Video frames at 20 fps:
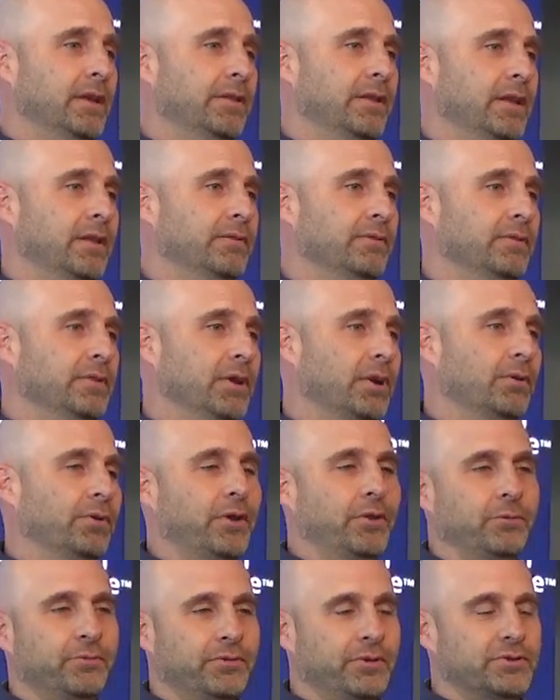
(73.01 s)
Then, you know, the
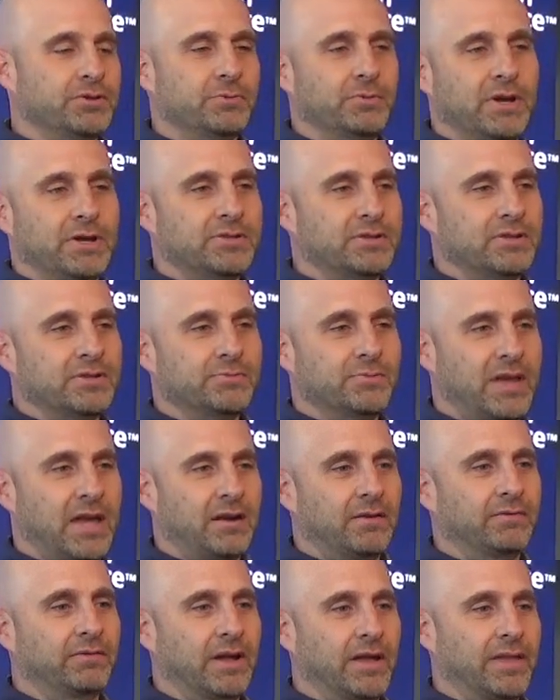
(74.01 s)
other situations, we had,
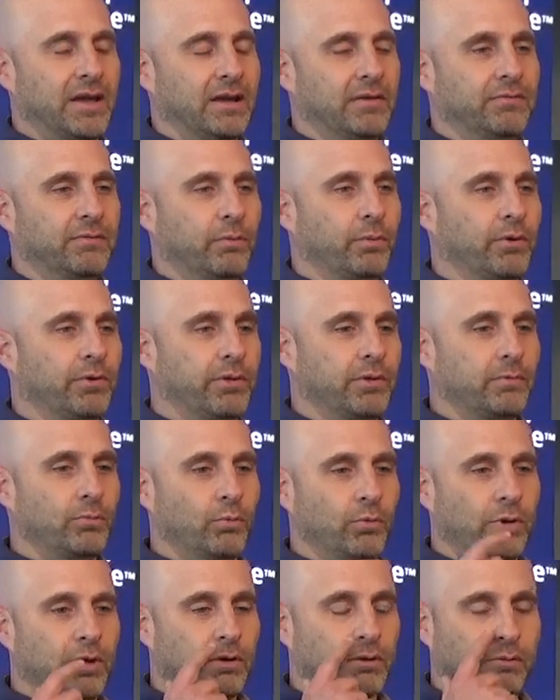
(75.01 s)
a fourth and
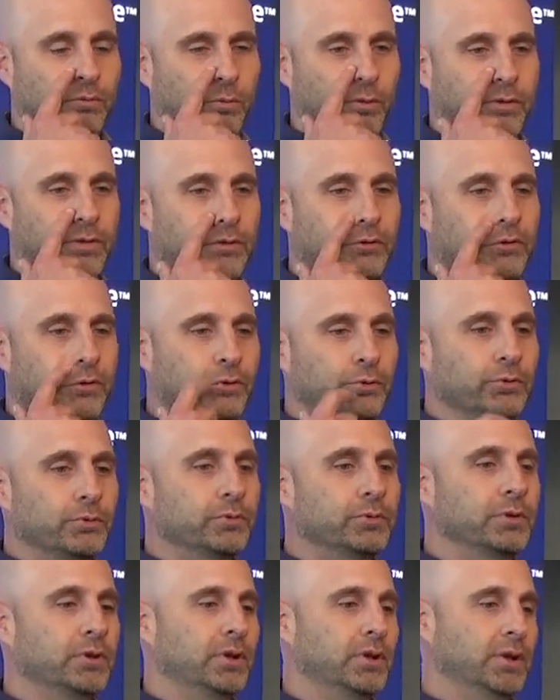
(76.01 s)
one or fourth and
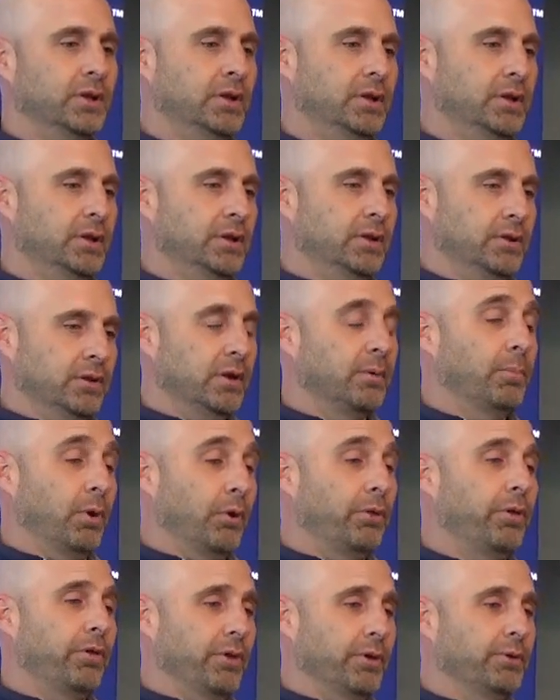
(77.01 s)
two, or
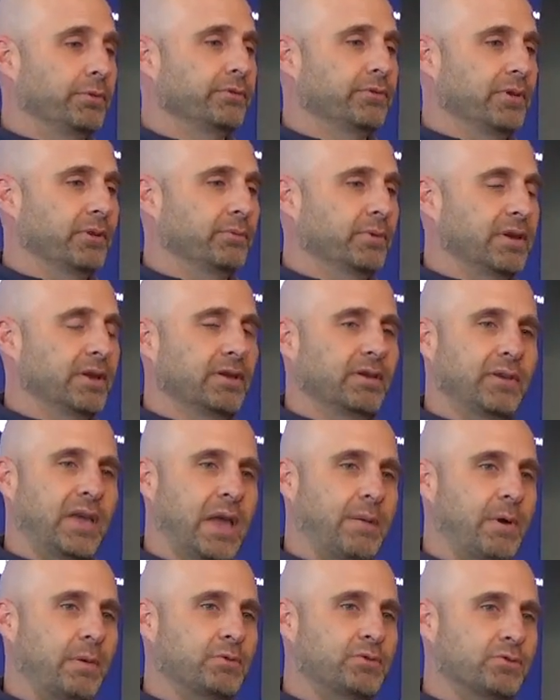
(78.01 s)
both of those that we
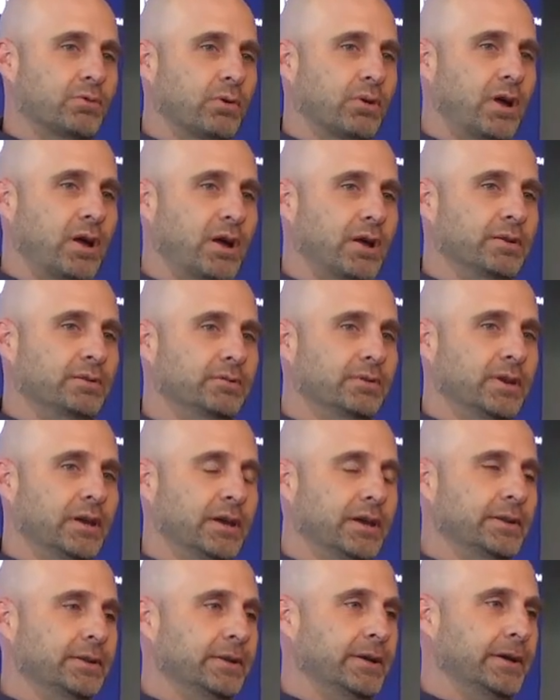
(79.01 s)
came up short on.
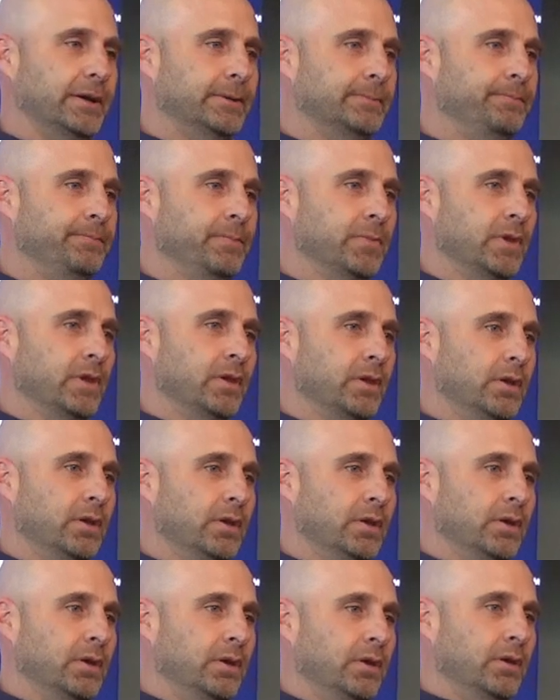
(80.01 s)
And,
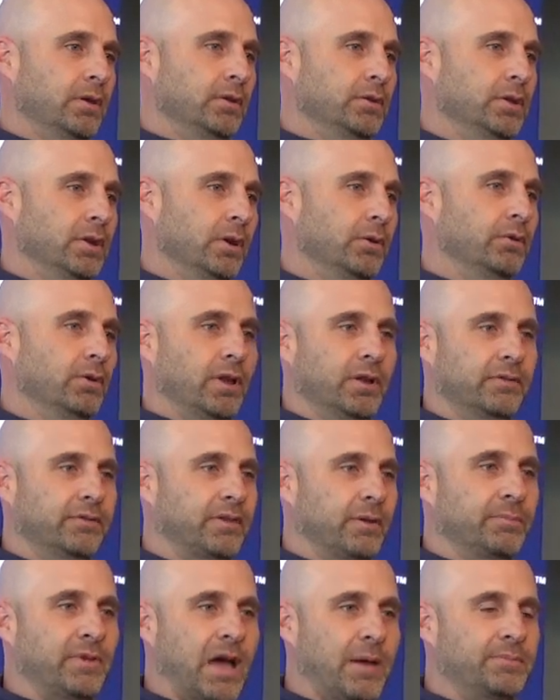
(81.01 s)
you know,
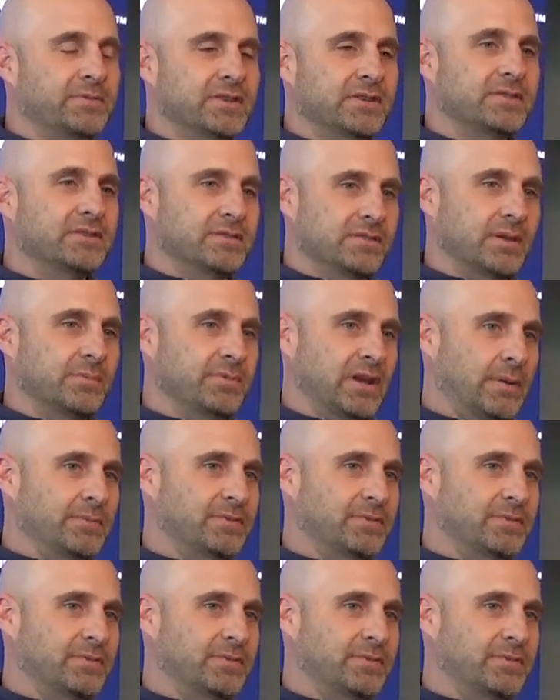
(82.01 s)
sometimes it's a